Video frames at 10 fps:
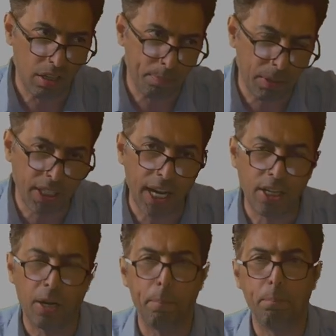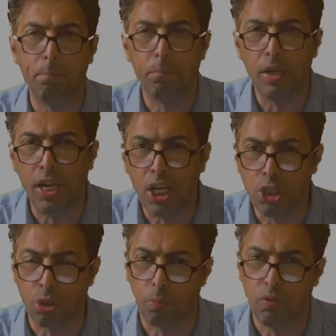pediatric age
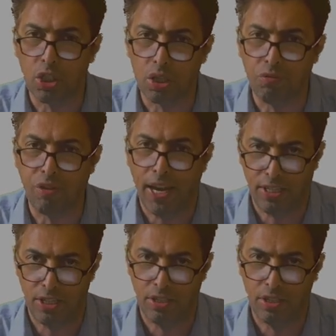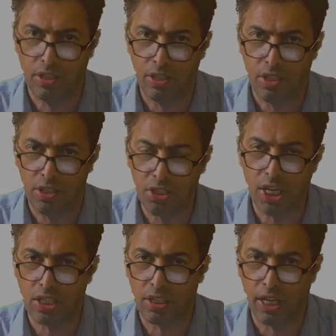group, which is affected,
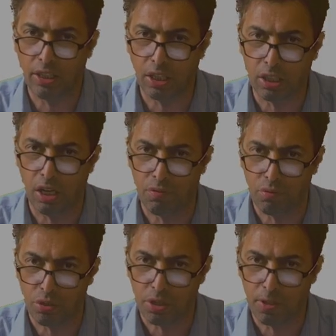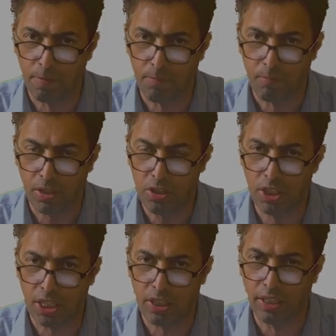just like the clubfoot,
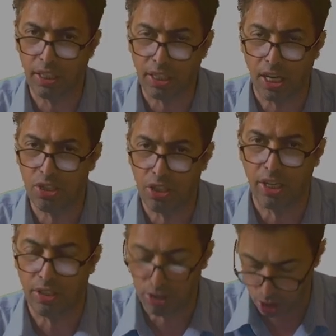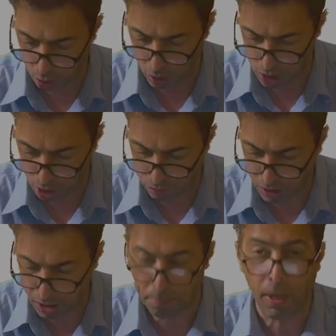just like the congenital dislocation of a
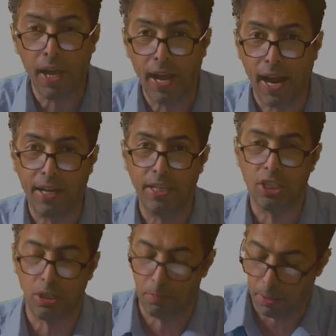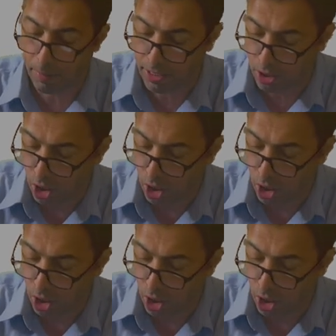hip, and in a similar manner,